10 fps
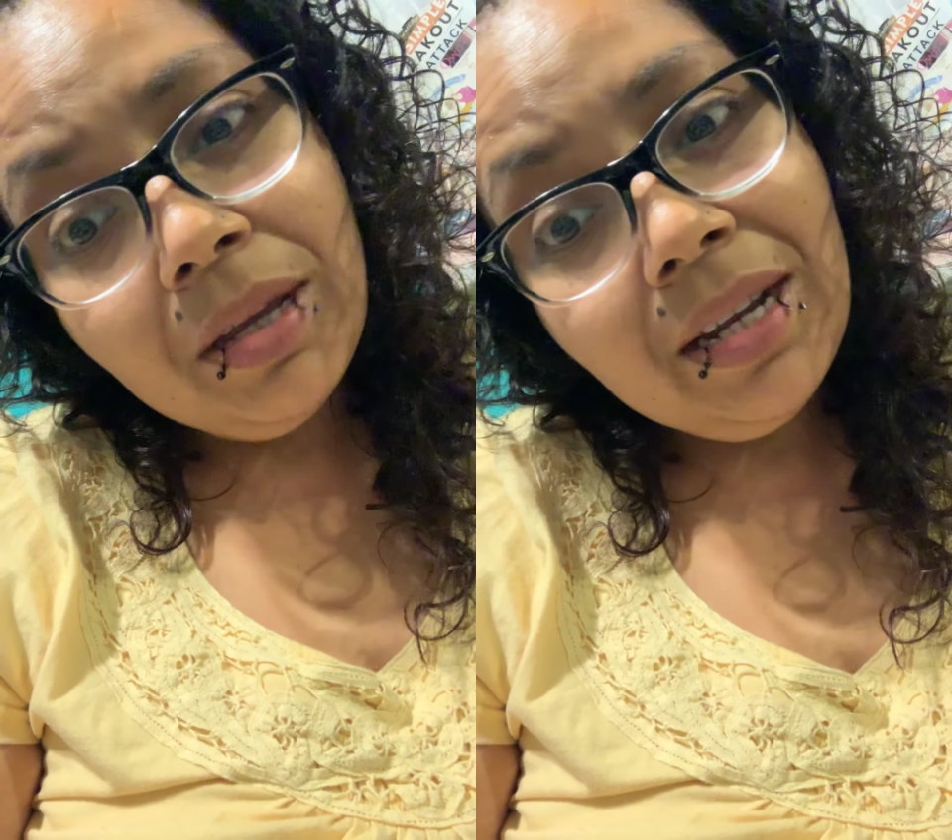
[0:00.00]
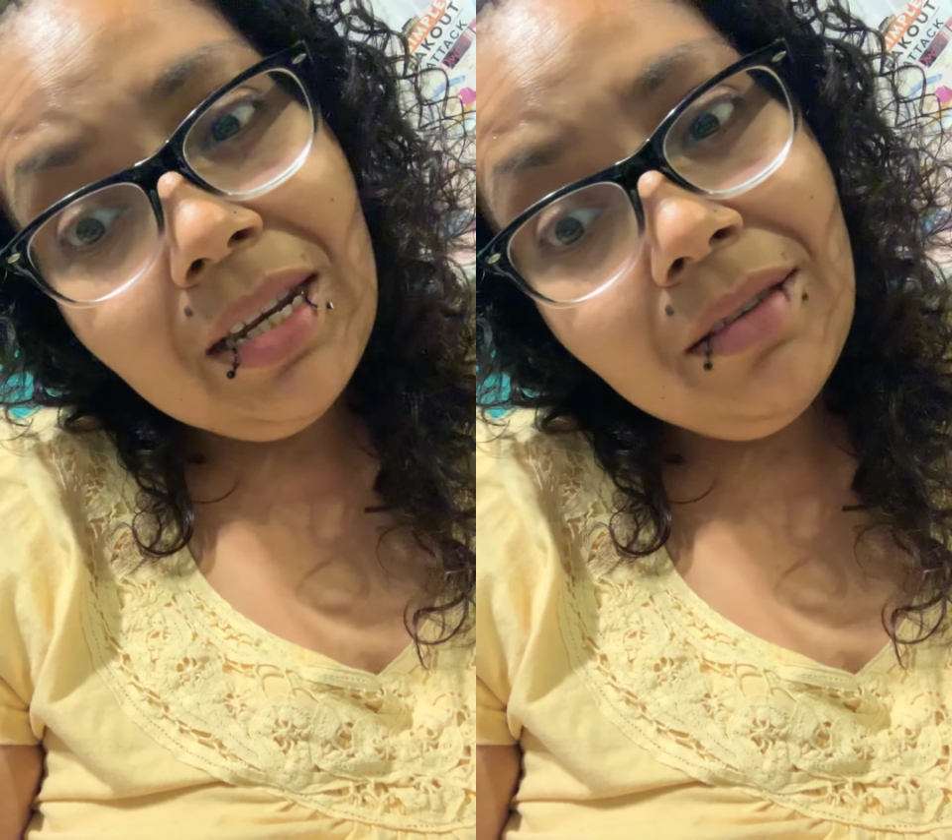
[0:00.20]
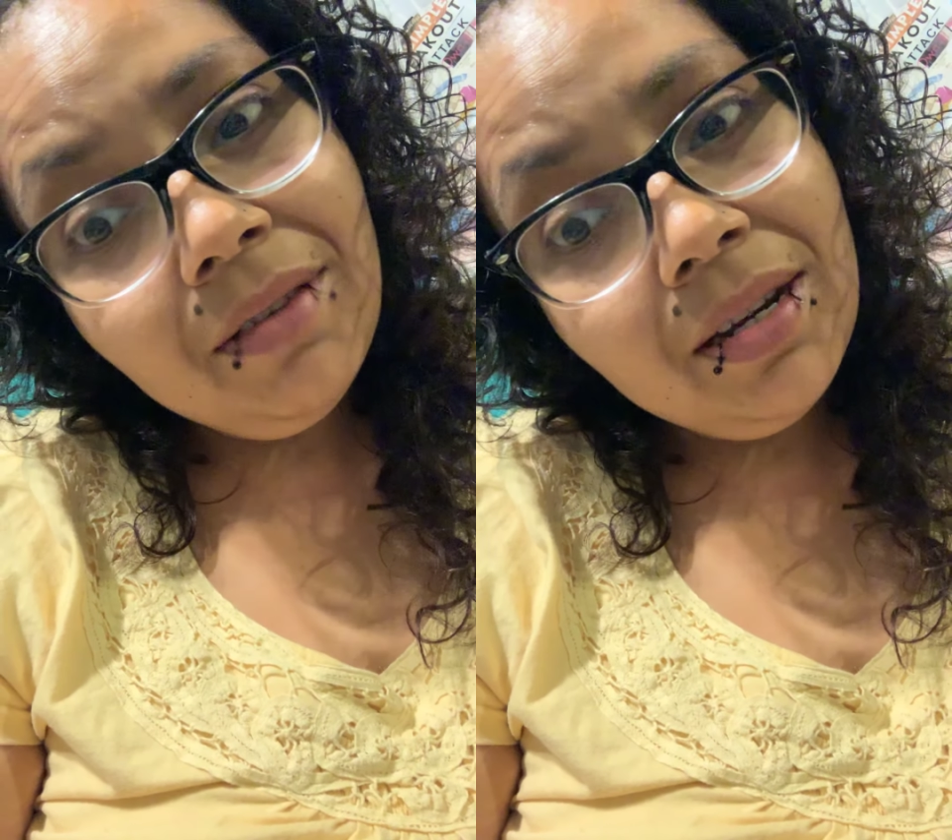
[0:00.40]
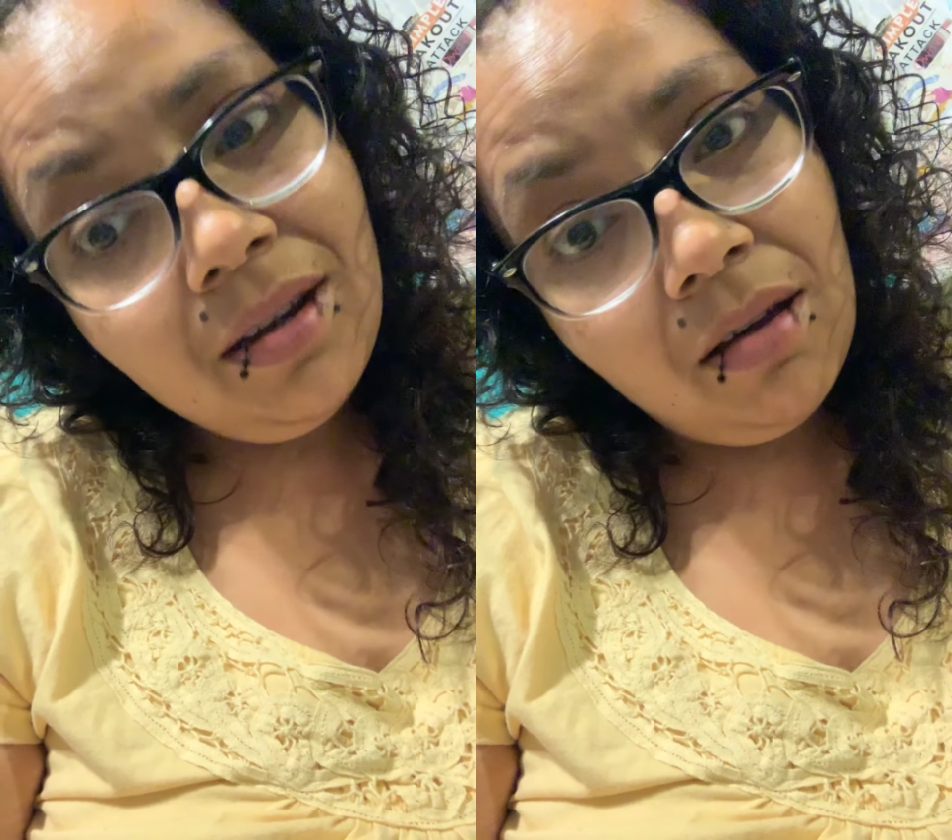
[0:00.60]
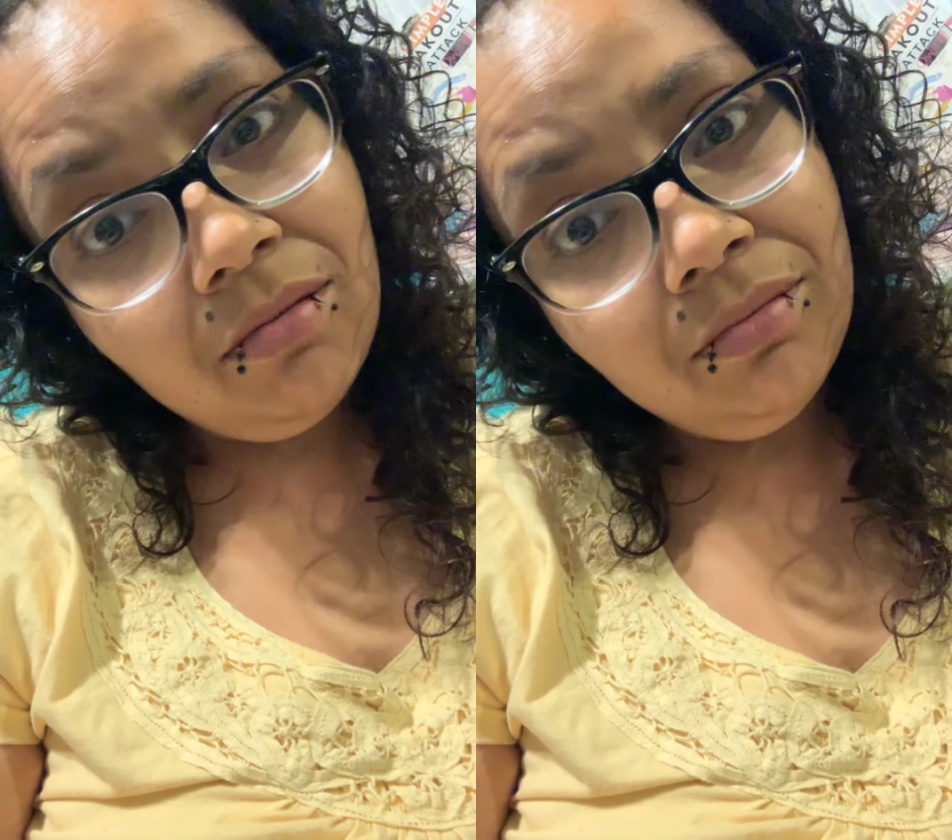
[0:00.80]
not even
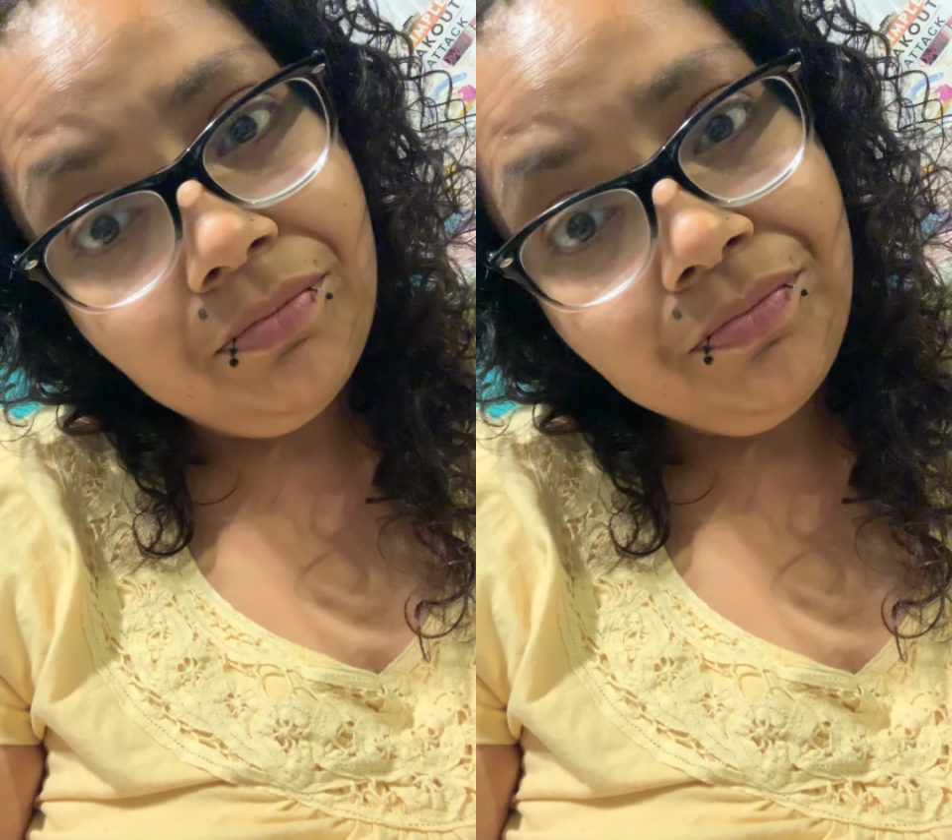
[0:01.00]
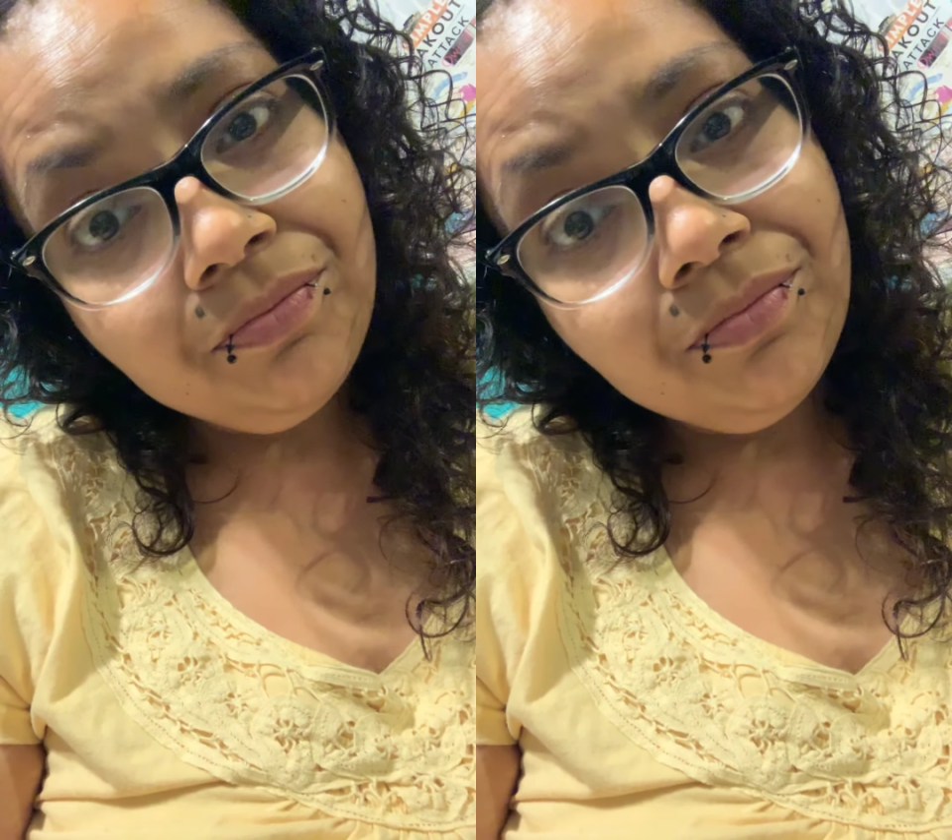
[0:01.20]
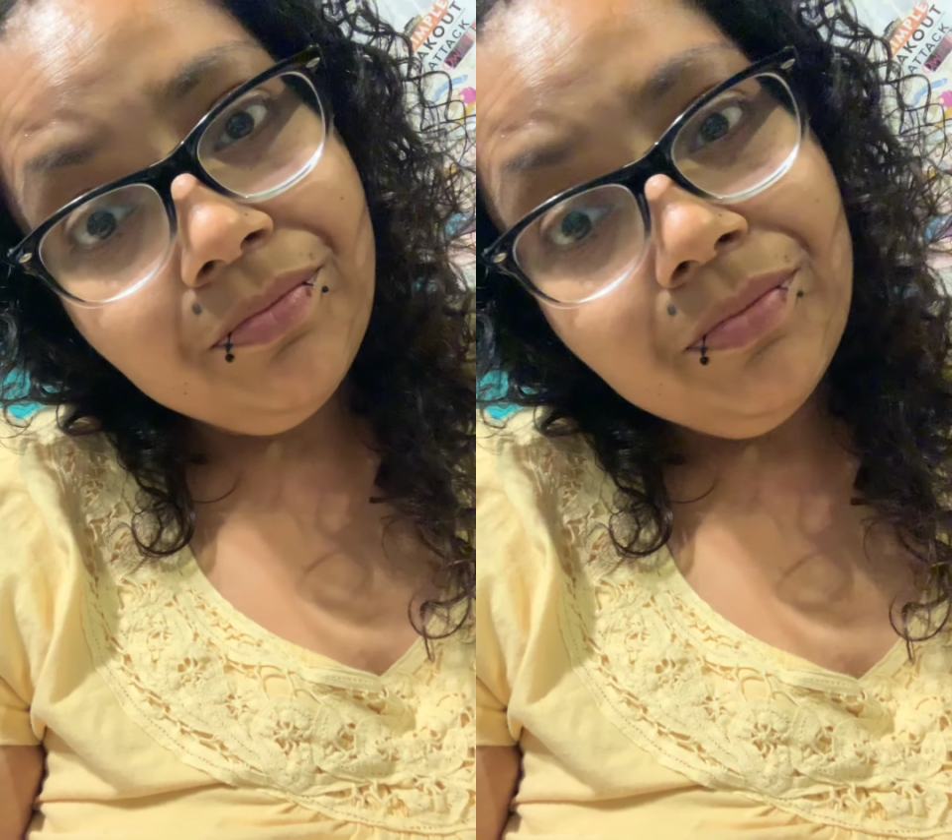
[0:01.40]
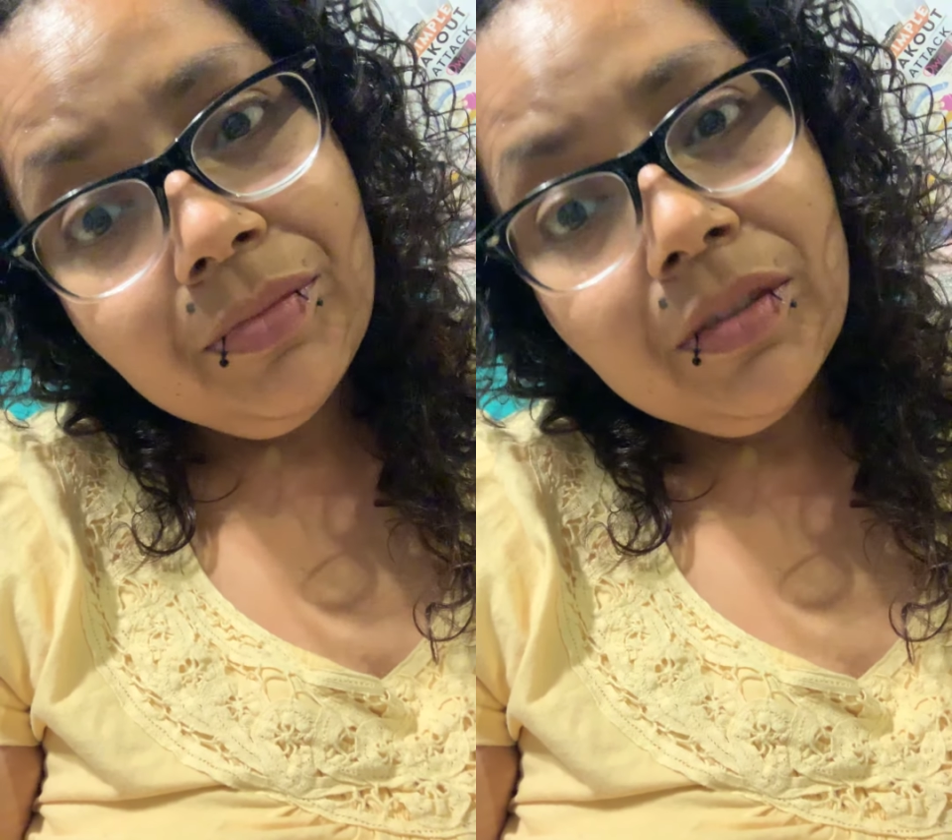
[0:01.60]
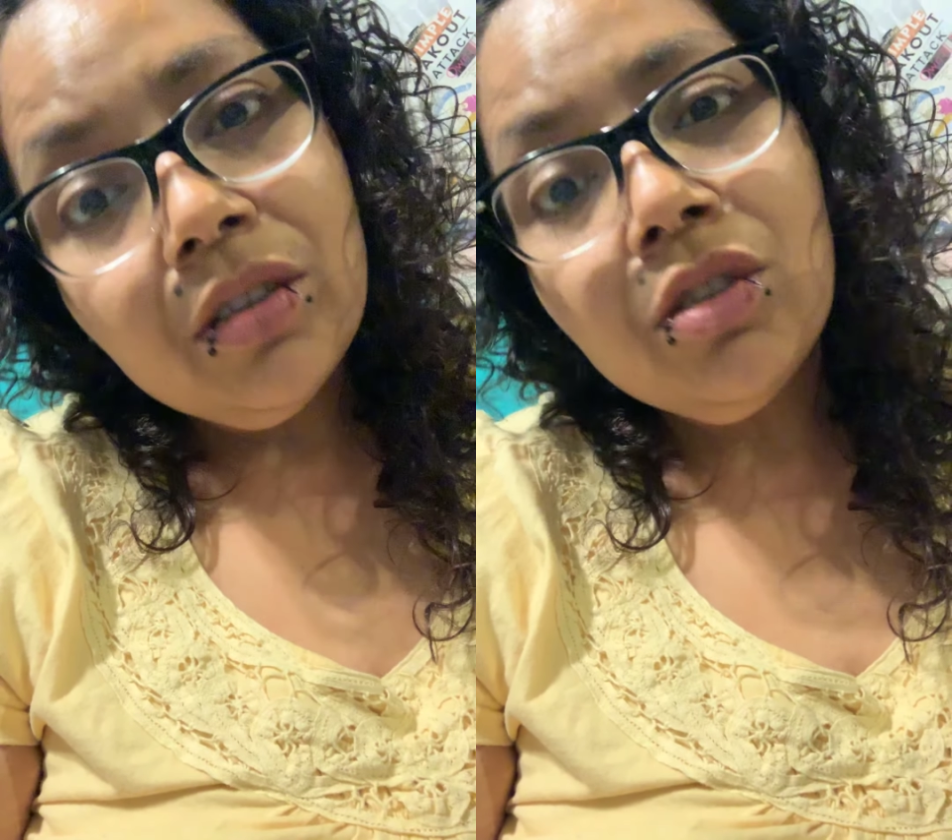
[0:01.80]
know,
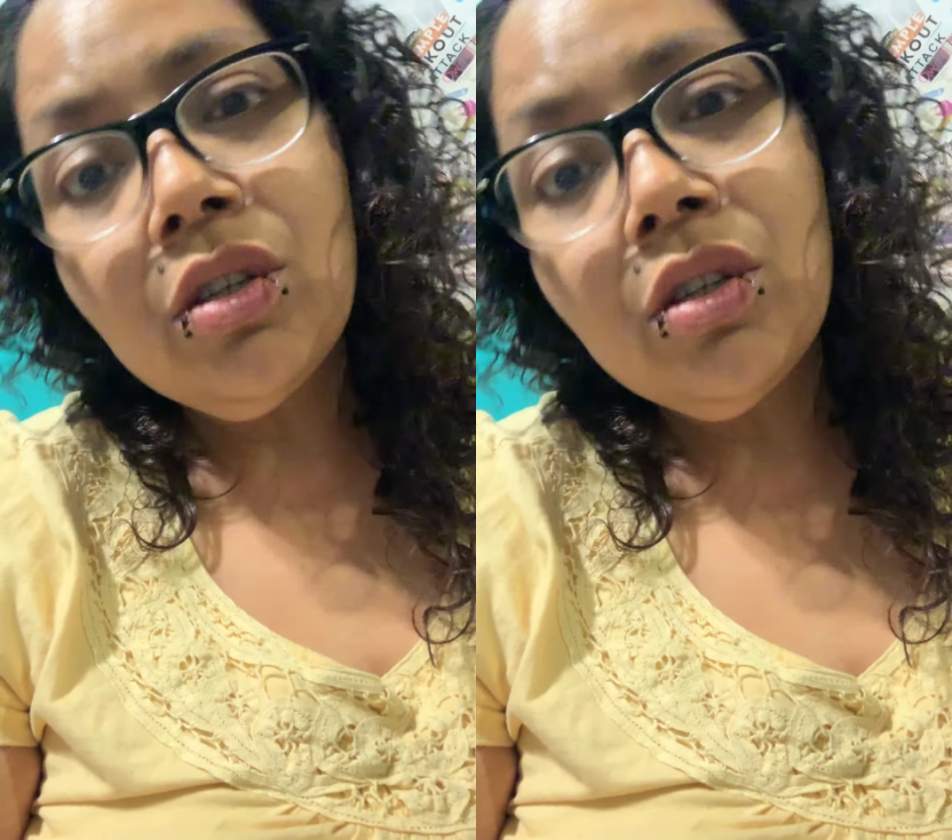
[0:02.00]
so